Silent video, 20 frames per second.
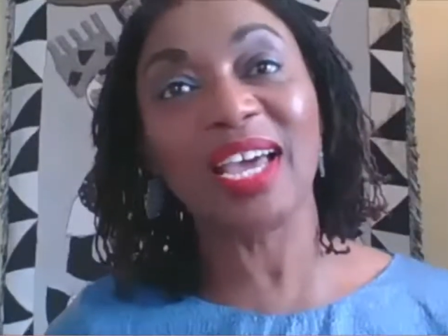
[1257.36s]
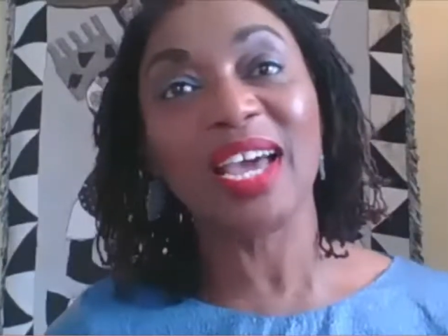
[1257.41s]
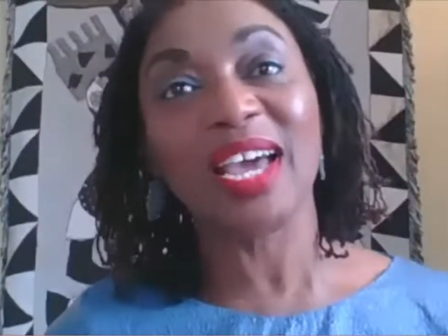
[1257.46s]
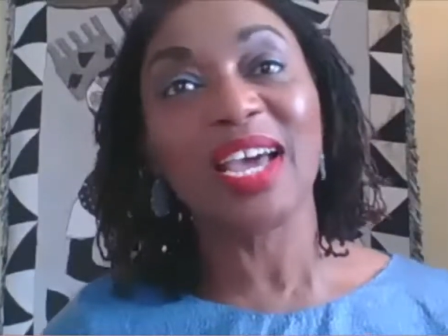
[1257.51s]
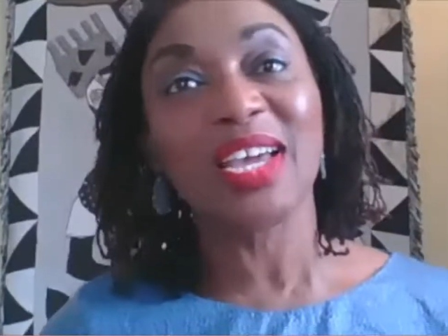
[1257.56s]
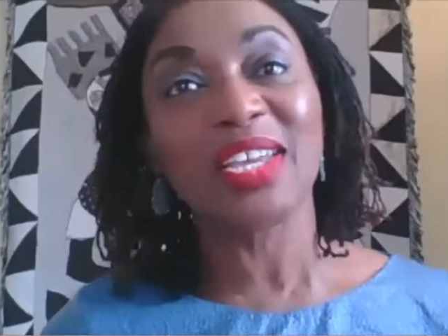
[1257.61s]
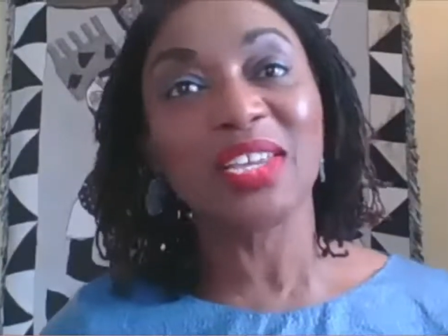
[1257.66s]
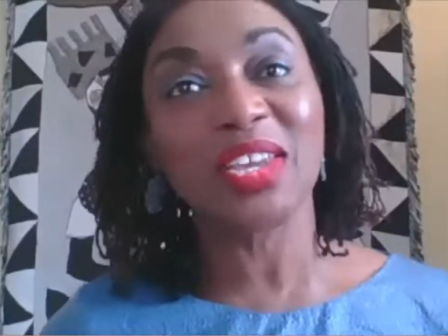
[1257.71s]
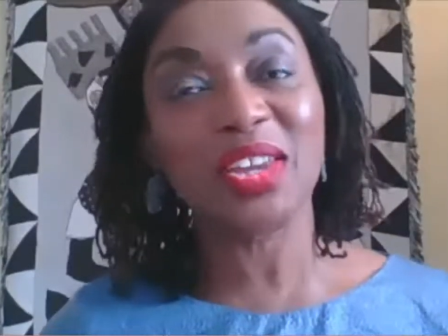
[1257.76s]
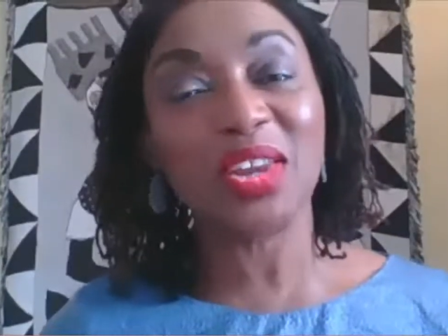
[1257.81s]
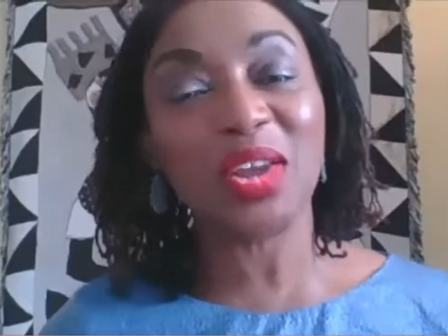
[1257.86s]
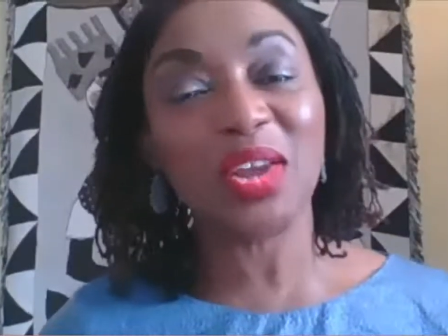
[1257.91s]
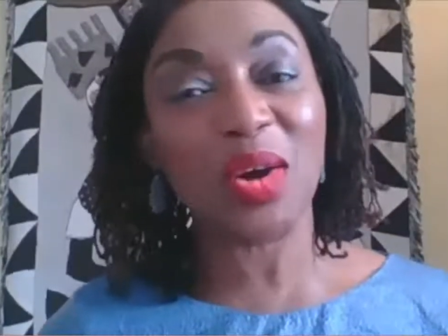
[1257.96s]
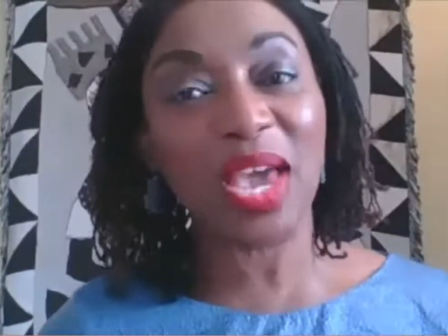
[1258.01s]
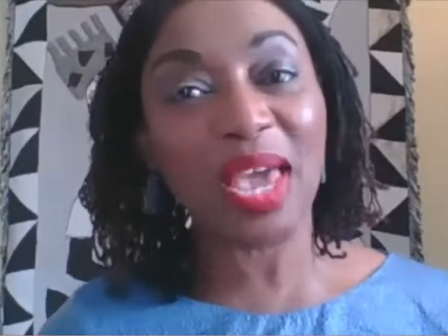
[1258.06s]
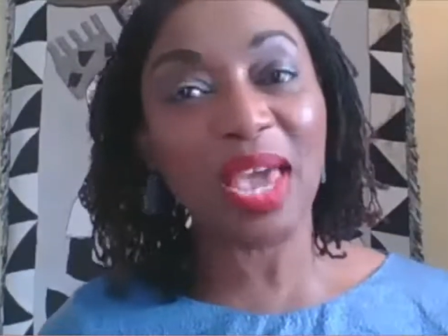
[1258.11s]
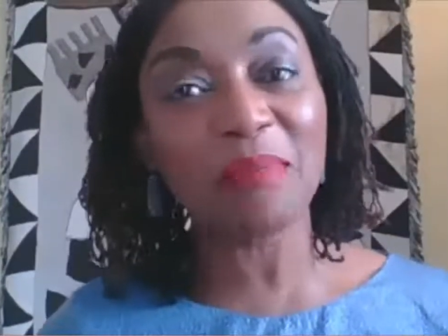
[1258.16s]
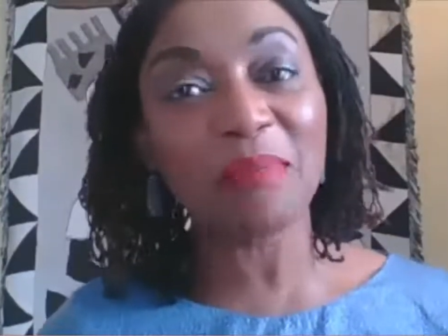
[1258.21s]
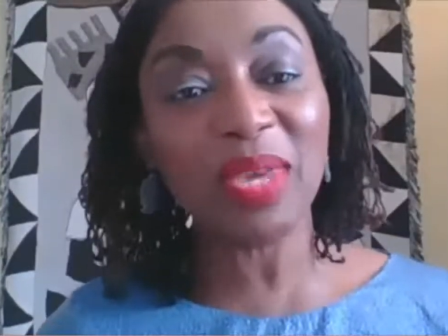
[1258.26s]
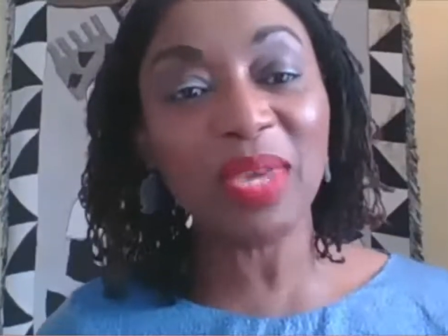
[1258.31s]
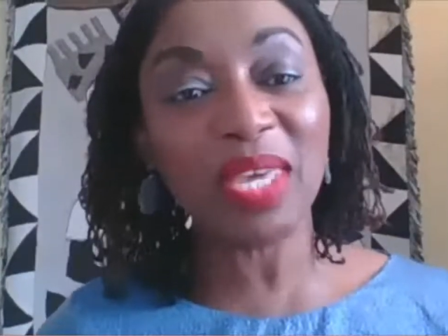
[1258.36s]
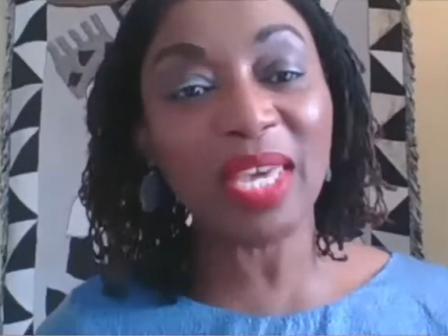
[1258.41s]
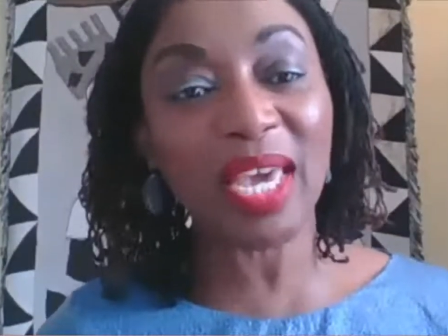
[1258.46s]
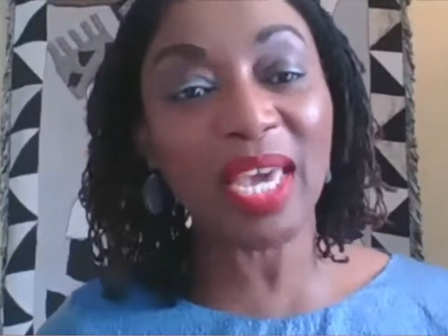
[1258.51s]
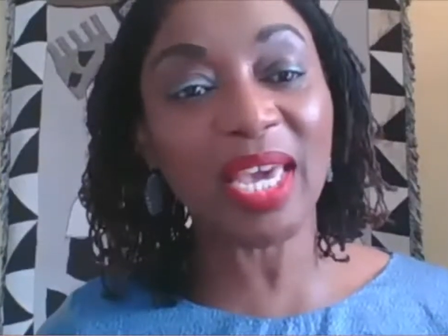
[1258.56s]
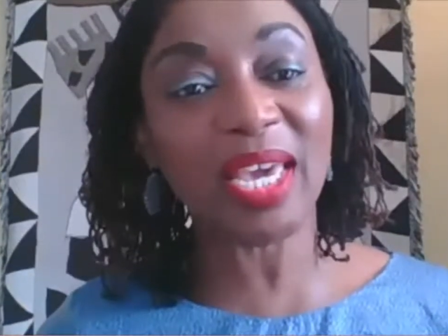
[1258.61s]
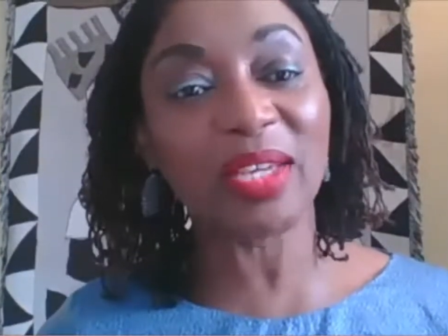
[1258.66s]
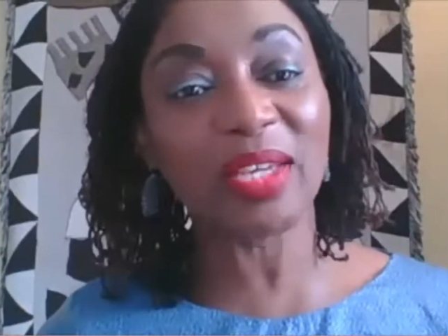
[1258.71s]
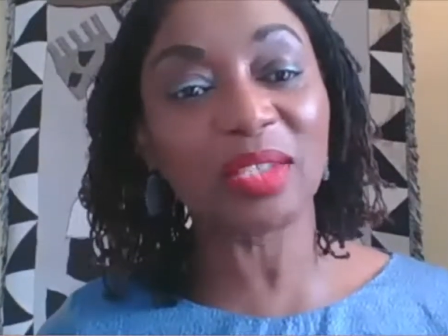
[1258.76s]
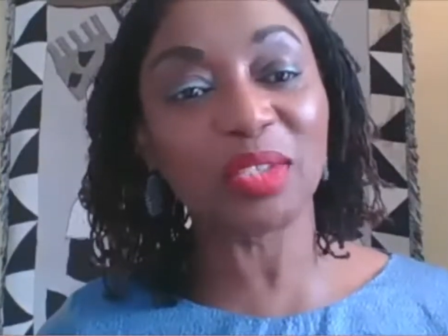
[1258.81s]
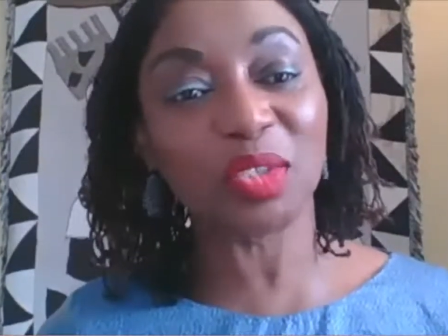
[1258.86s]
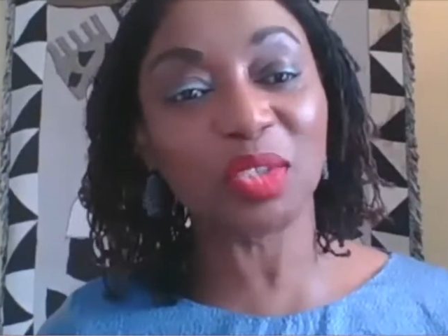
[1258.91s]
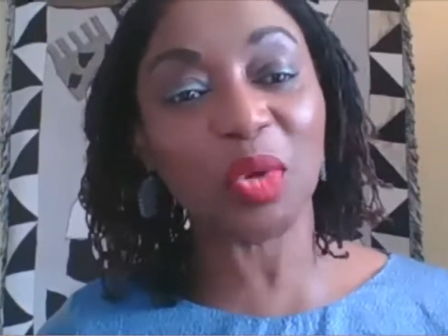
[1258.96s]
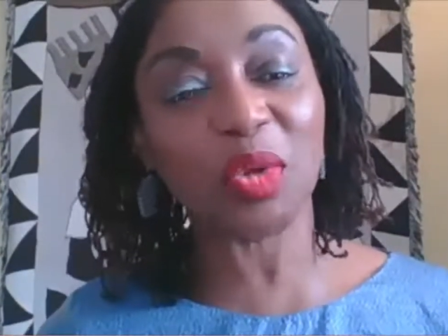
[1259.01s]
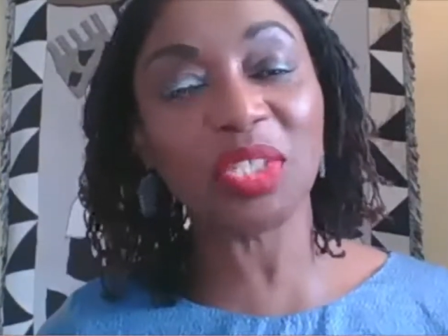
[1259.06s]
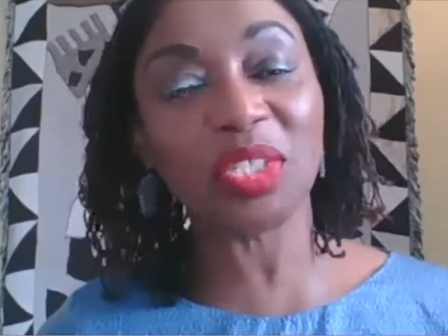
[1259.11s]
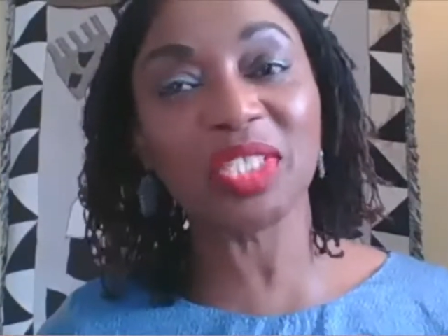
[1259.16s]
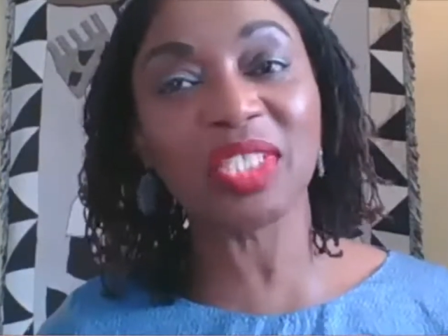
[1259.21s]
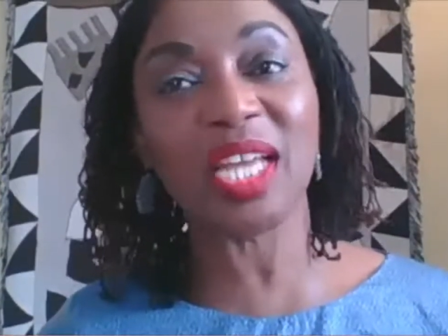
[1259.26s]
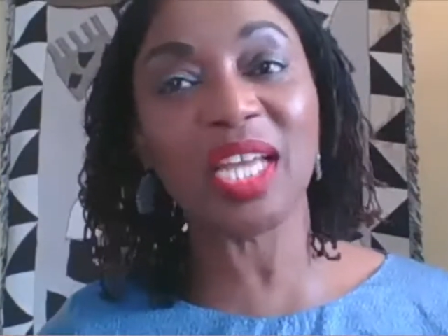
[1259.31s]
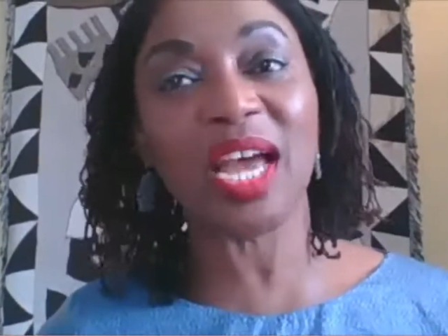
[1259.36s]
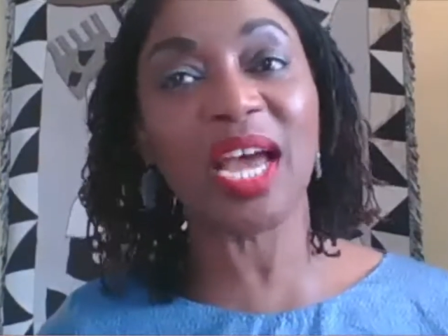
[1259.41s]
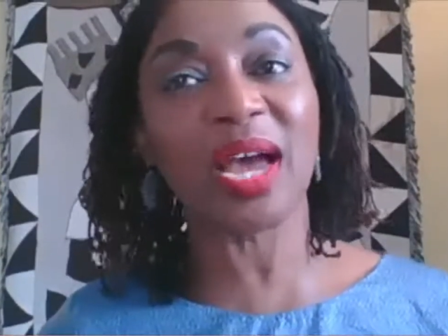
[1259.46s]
MBA, Georgetown.